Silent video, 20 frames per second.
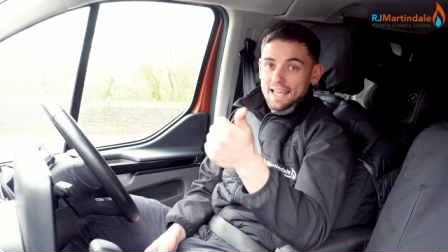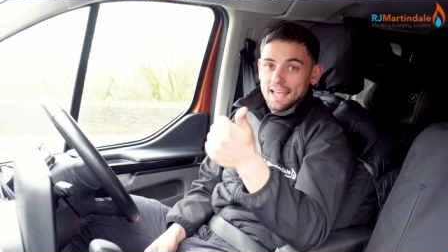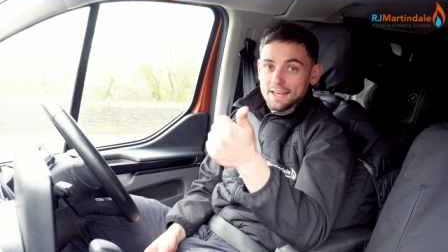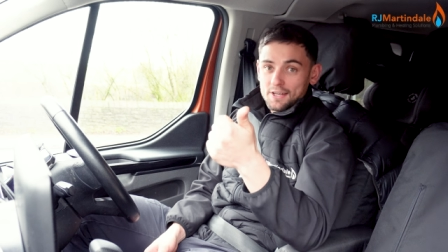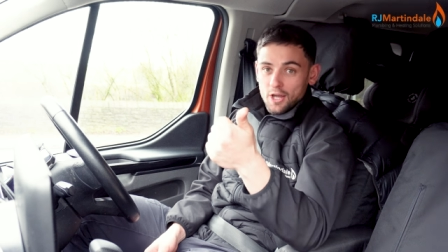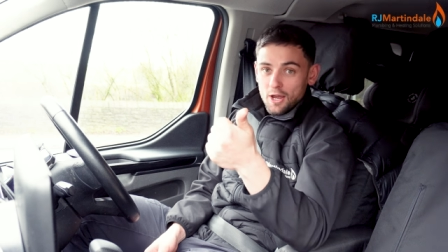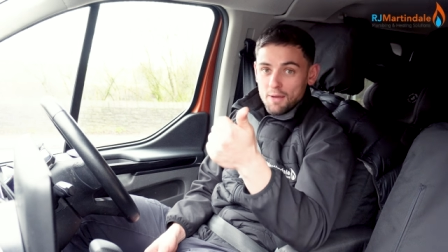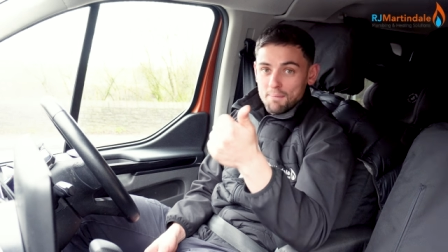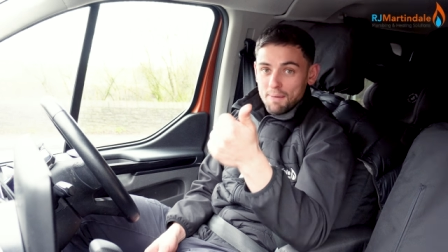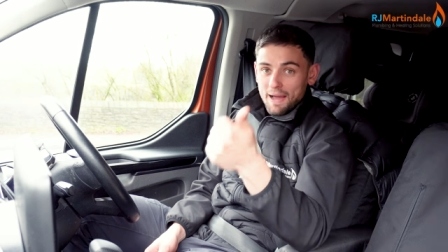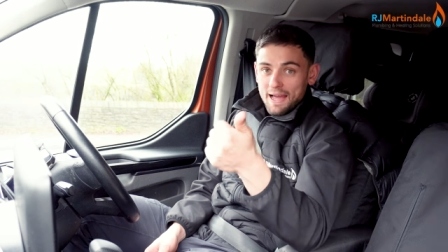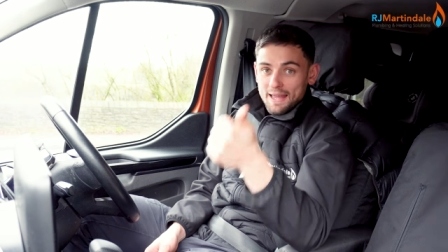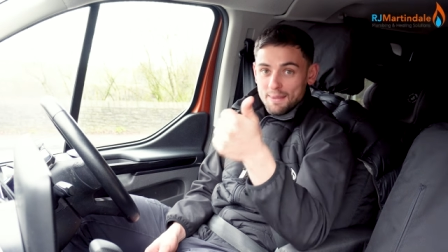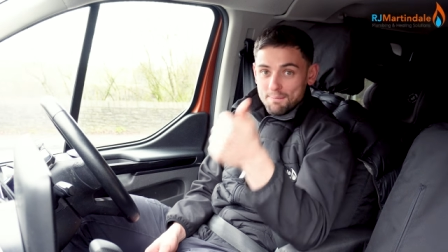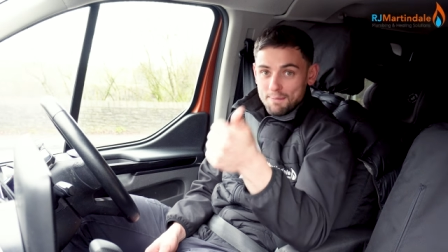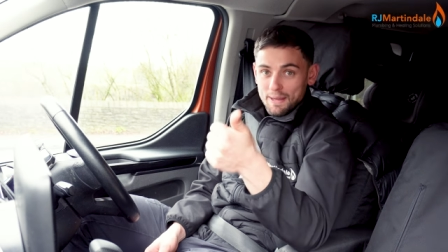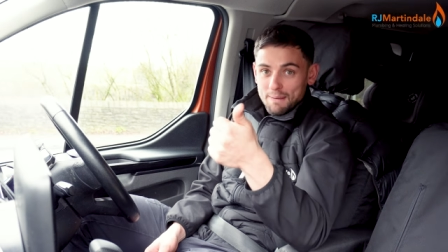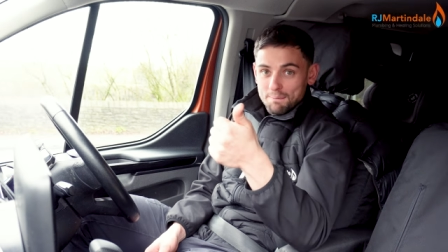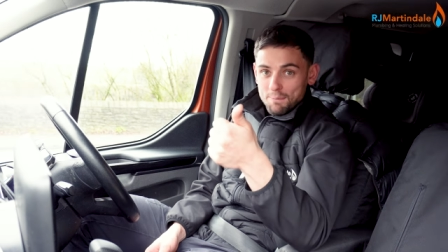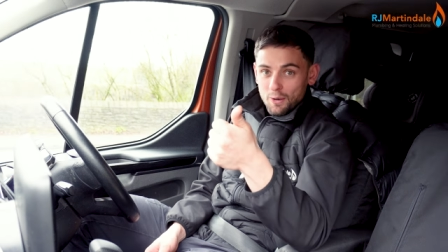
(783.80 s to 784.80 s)
let down by
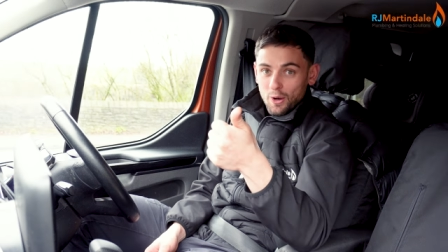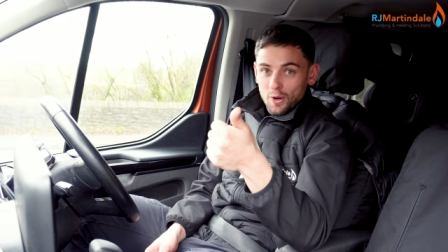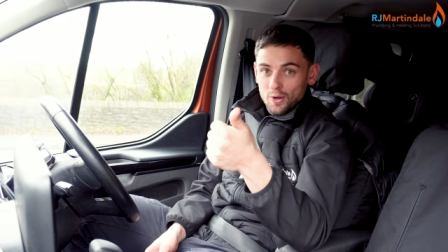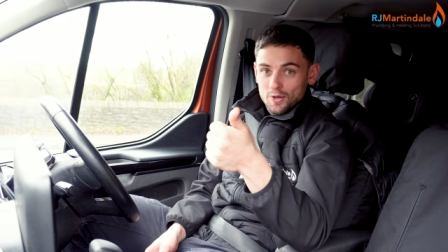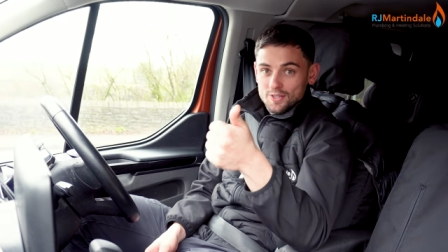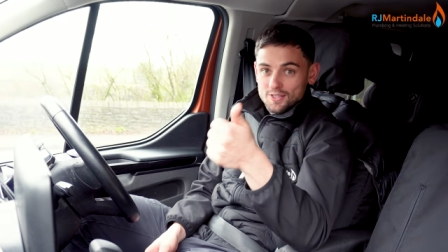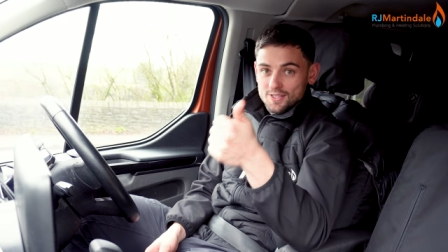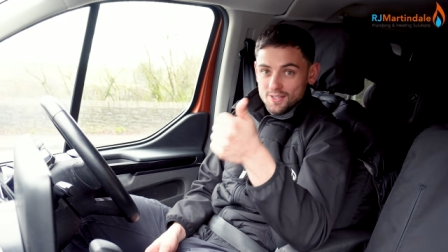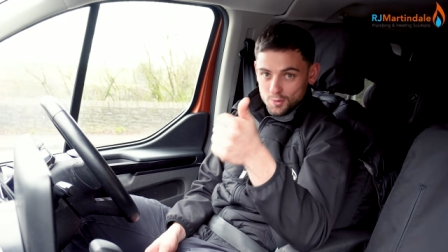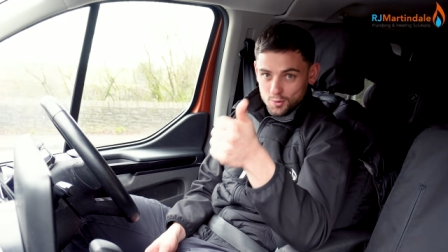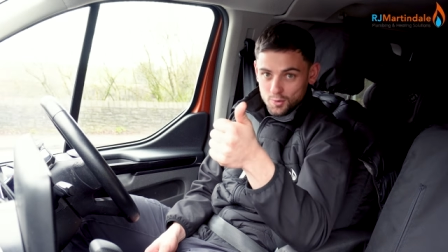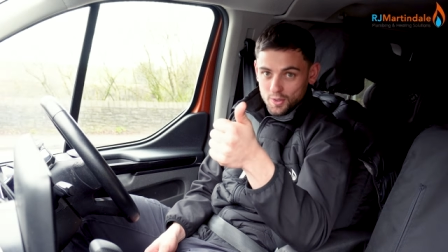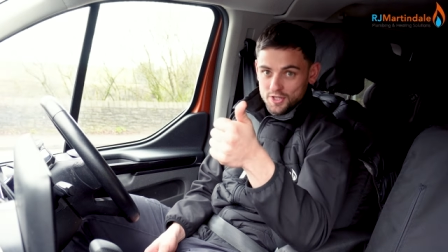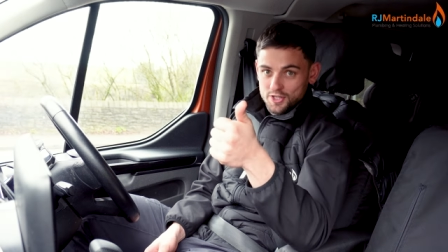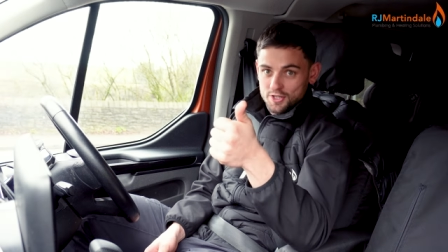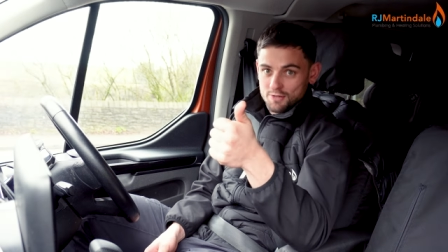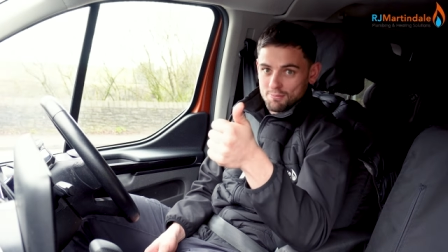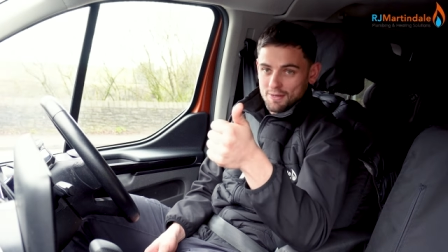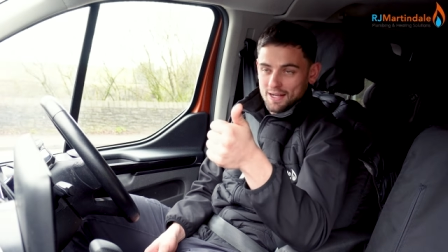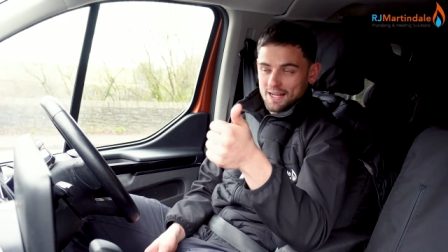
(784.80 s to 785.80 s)
the big boys?
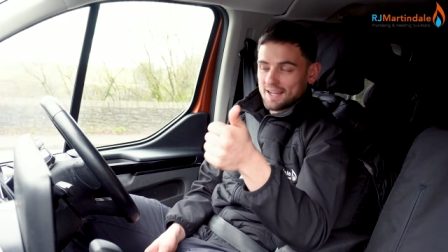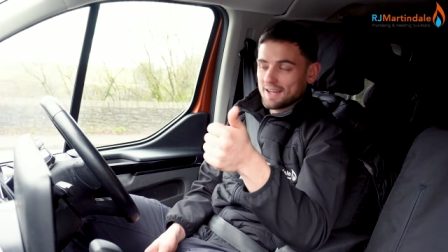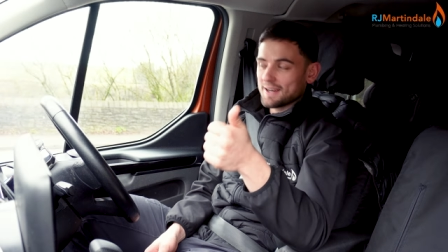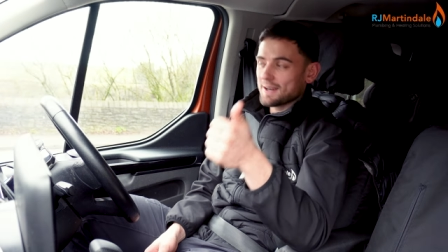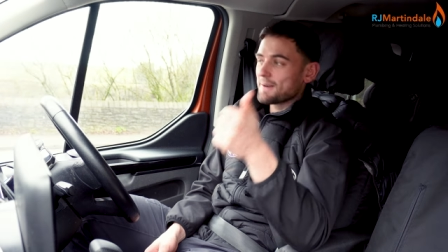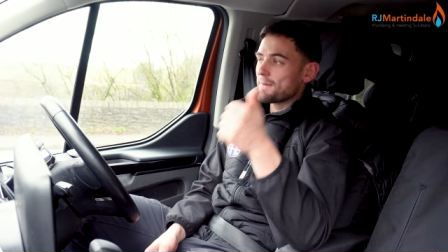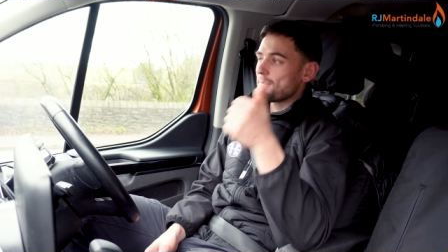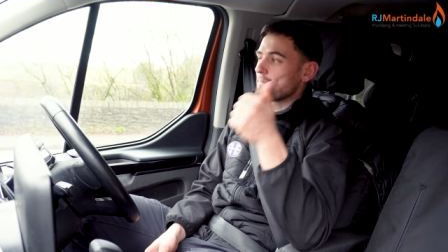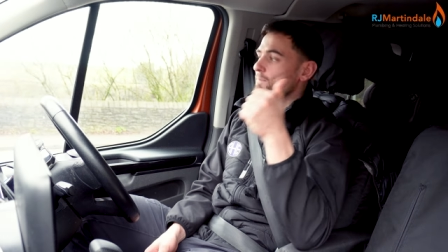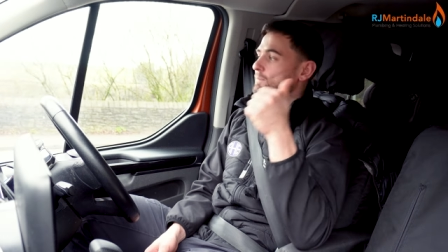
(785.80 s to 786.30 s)
Question mark.